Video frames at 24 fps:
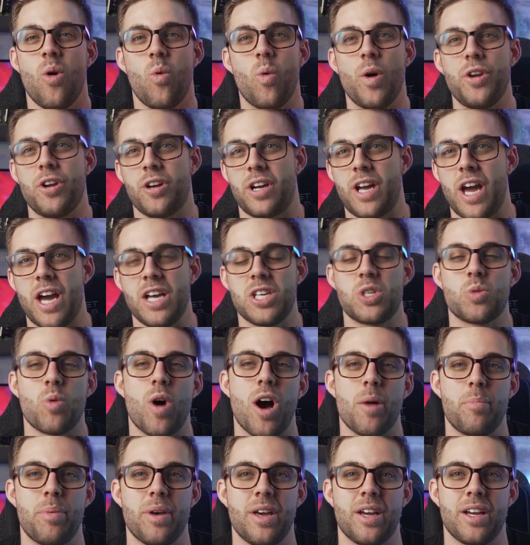when you're case
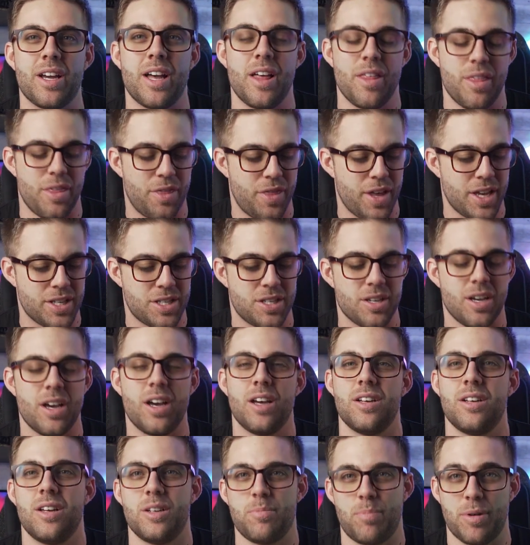swapping this
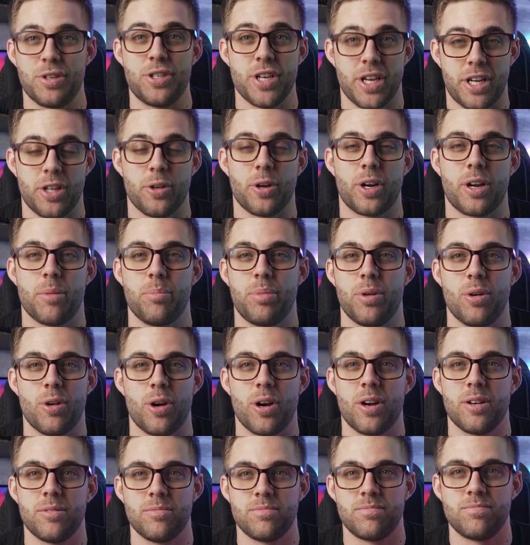particular
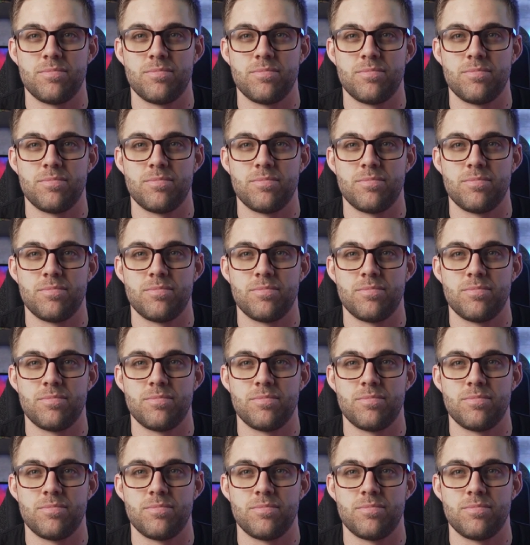computer.